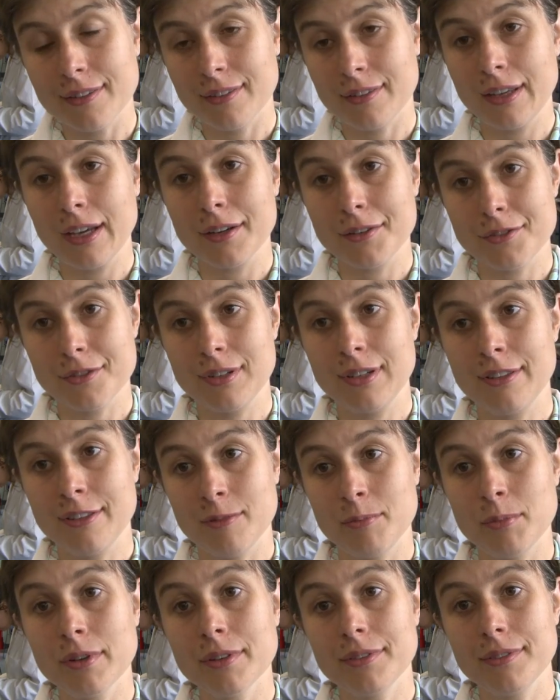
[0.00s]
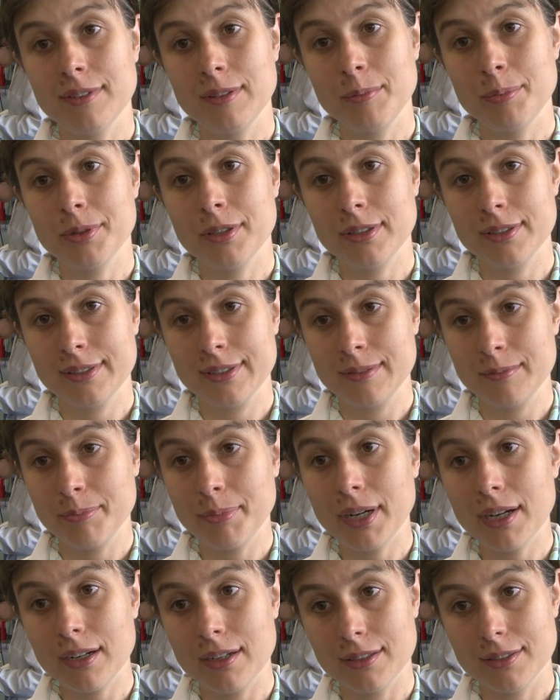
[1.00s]
is actually the most important
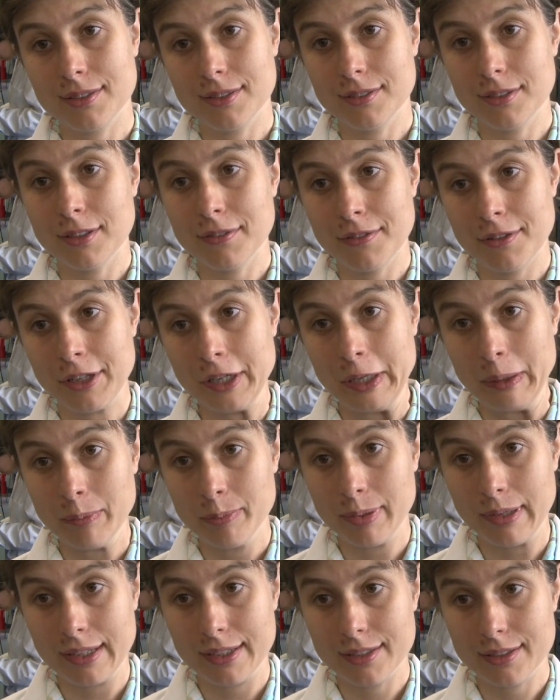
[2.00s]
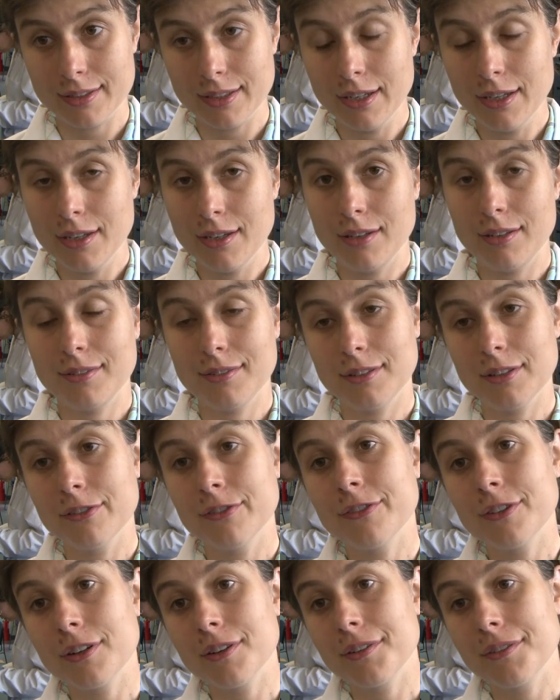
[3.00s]
part of the implant. It's the
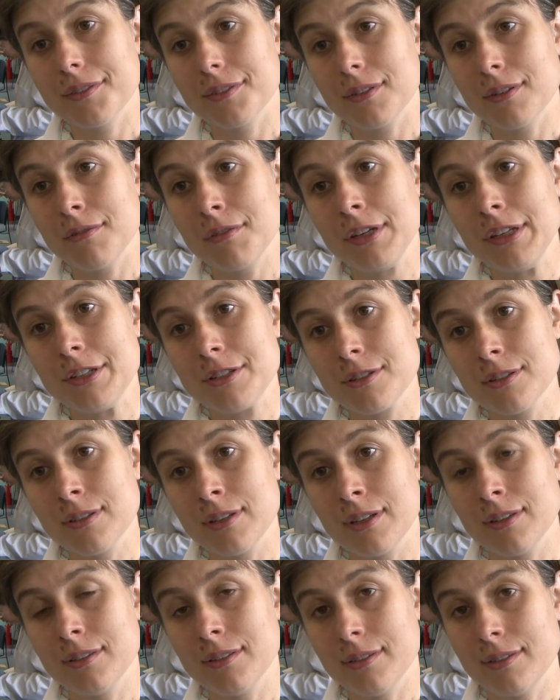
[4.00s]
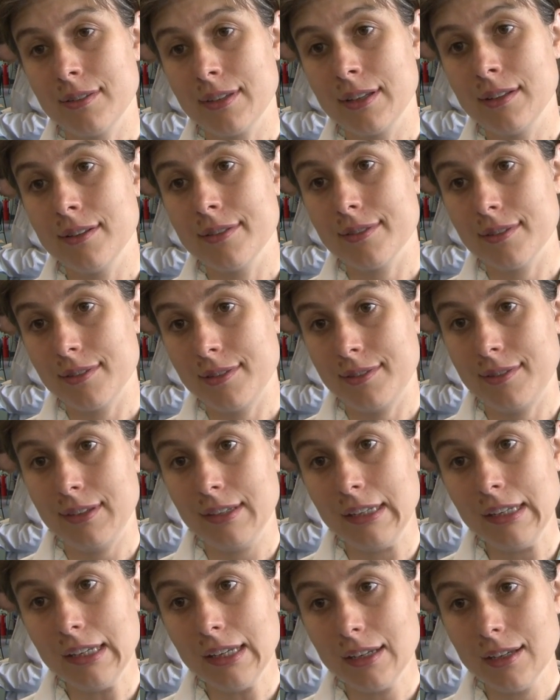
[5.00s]
first region that the cells
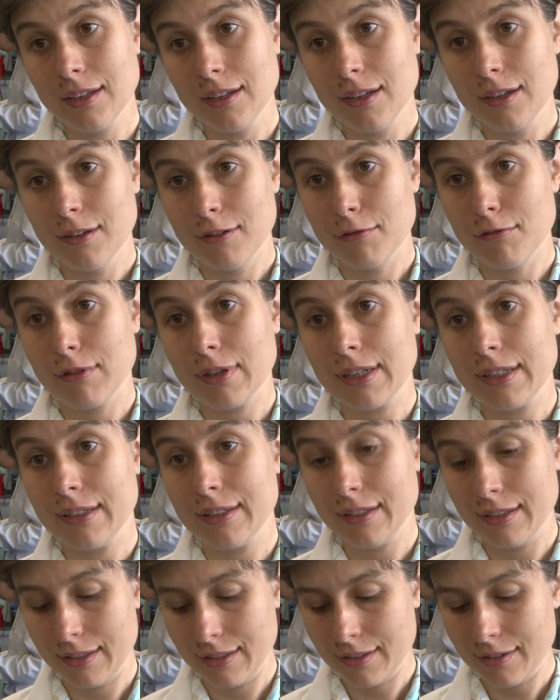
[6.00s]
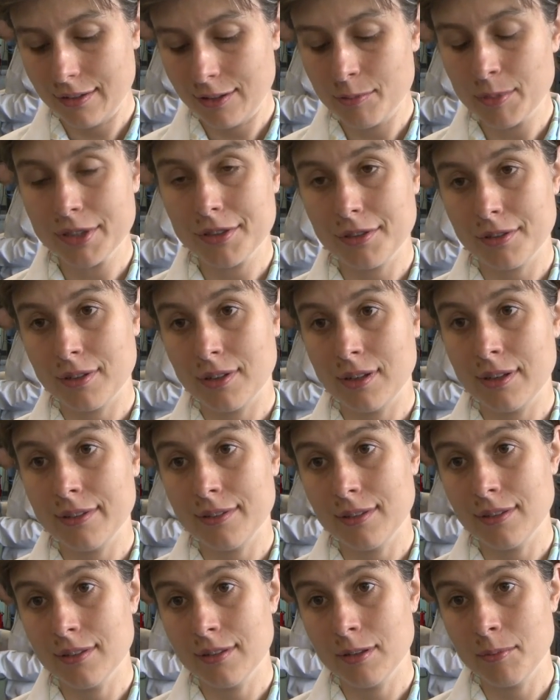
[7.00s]
see when the material
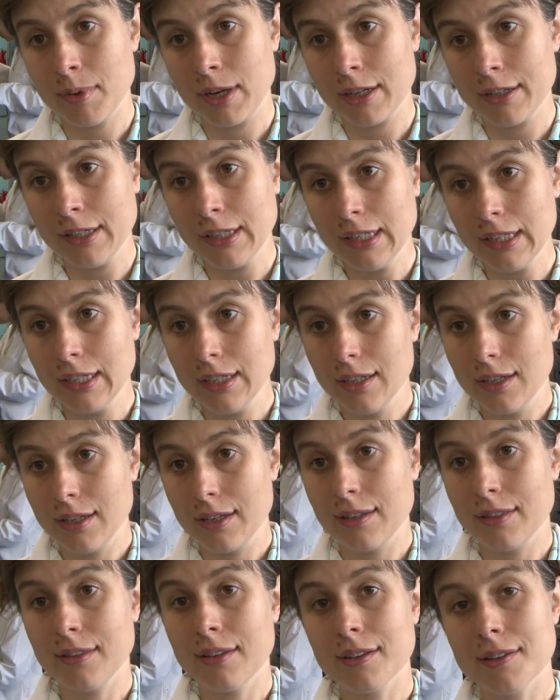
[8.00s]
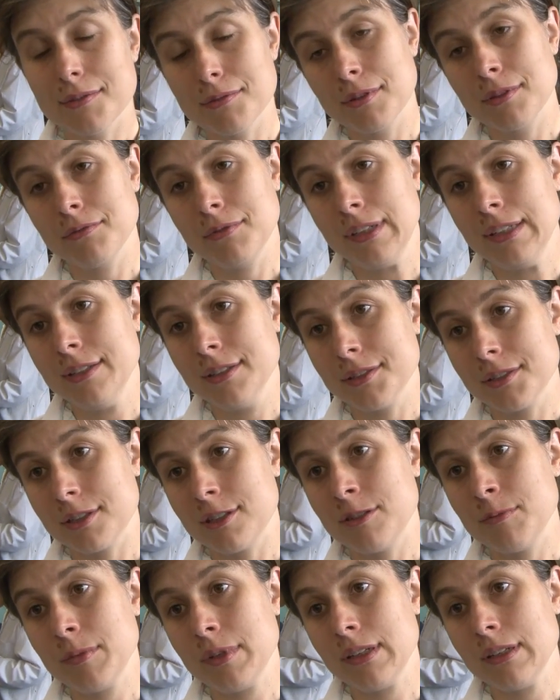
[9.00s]
is in the body, and that's what will
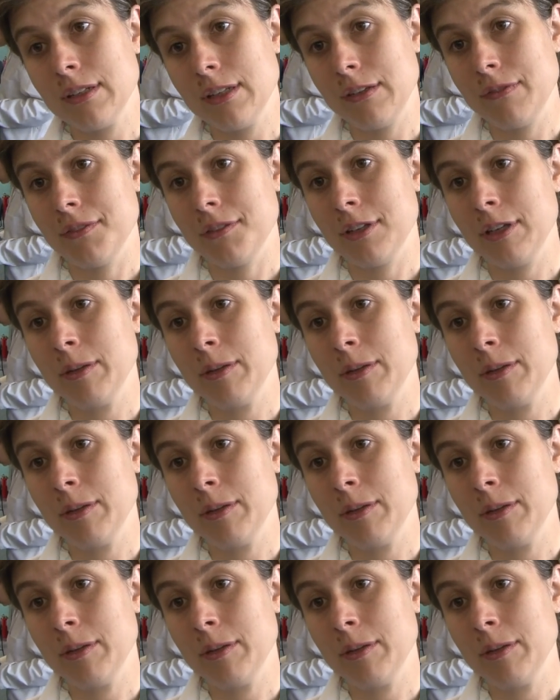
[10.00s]
determine if the